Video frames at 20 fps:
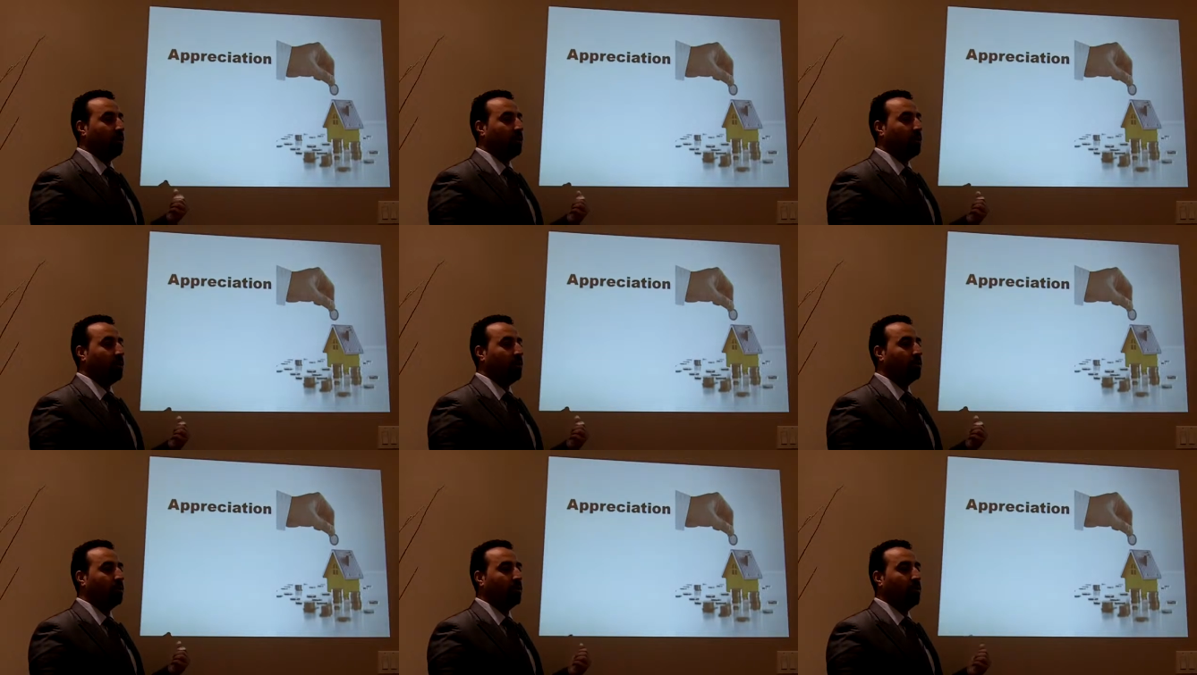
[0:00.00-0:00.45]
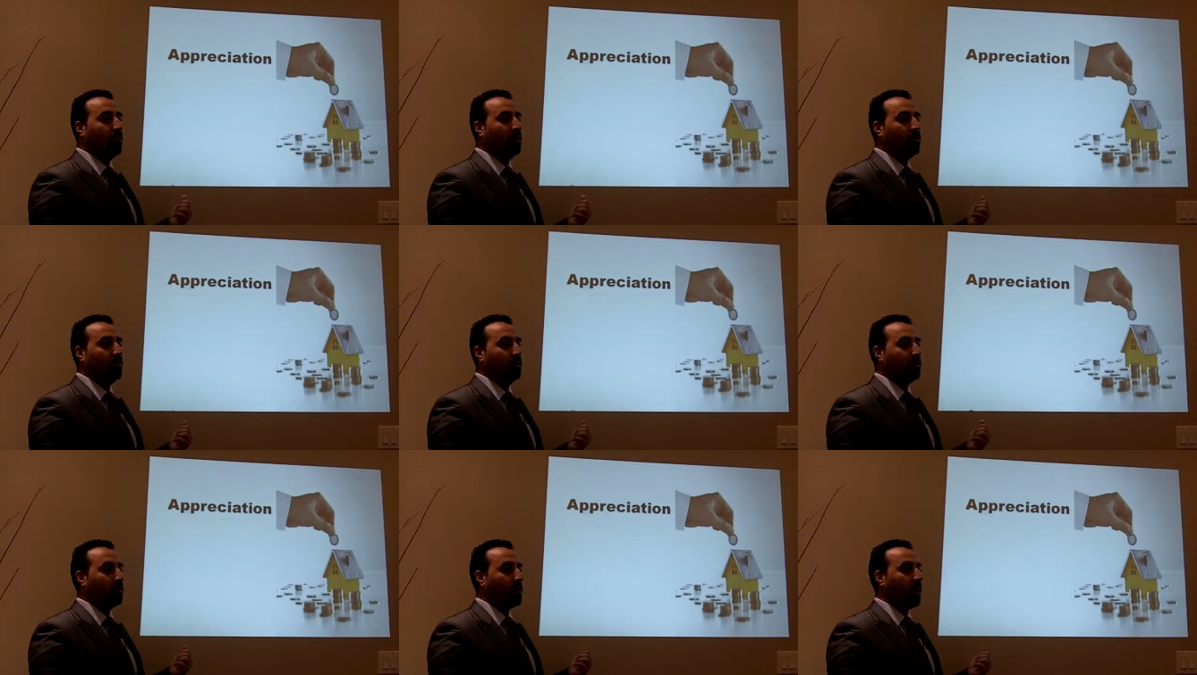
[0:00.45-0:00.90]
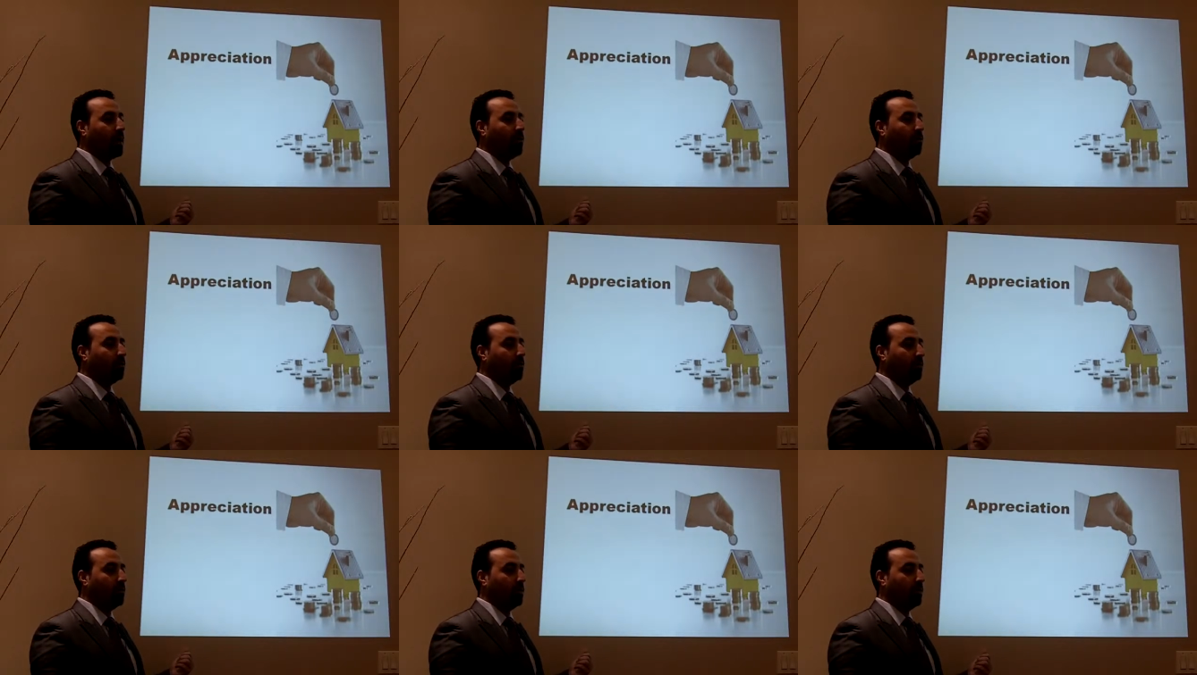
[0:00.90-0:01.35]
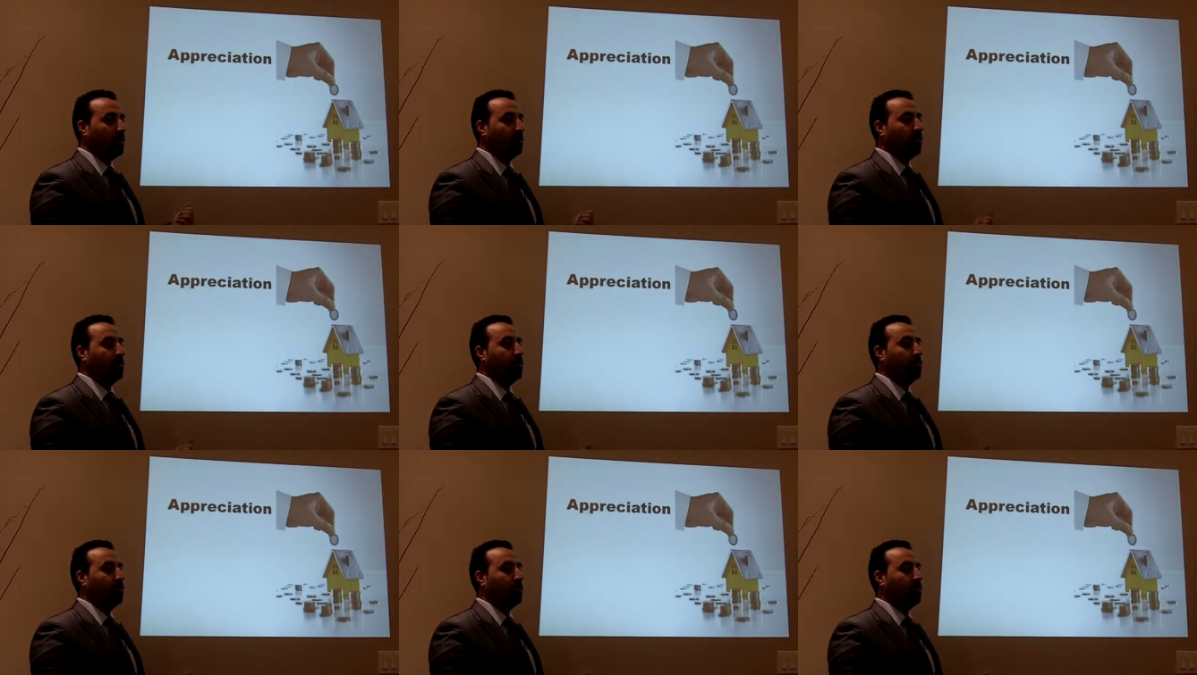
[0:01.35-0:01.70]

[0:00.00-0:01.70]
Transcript: You cannot always count on this.